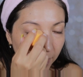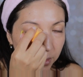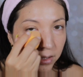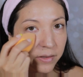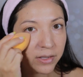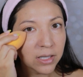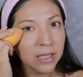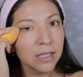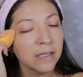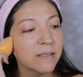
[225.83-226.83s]
I just feel
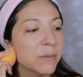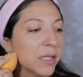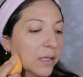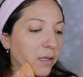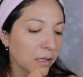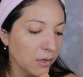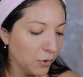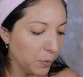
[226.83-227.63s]
like it gives me a glow.